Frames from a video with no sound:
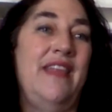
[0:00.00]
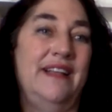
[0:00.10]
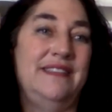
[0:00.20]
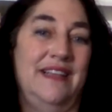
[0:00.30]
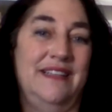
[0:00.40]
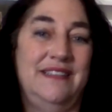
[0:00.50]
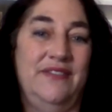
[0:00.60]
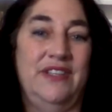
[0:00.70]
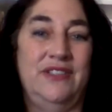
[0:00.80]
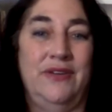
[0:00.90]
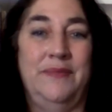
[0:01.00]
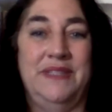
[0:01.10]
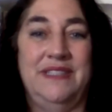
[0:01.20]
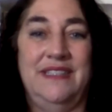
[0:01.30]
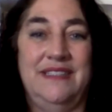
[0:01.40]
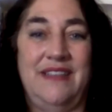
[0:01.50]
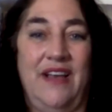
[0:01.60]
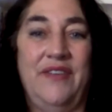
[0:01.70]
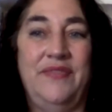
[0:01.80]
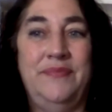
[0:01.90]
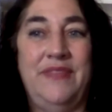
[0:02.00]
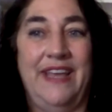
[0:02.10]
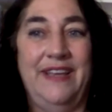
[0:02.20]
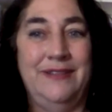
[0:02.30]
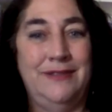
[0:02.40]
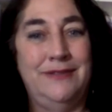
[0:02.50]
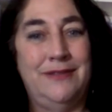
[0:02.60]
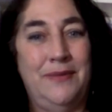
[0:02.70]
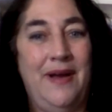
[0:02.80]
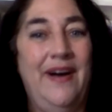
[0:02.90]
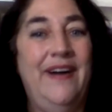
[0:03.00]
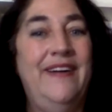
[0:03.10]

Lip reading: that sense of the joy of business stuff that you do so well.